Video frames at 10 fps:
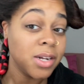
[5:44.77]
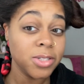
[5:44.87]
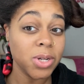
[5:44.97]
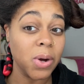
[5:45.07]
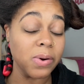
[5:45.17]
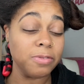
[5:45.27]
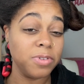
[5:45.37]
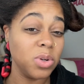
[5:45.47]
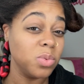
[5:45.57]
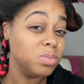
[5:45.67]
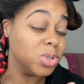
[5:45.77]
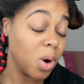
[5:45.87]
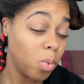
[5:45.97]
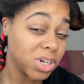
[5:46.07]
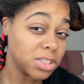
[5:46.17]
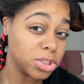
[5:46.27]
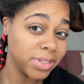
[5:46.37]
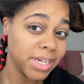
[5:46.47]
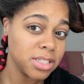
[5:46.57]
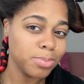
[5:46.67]
So if you don't want to
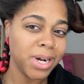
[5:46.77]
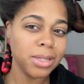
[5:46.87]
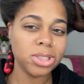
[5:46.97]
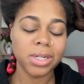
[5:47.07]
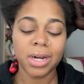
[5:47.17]
shrink as much,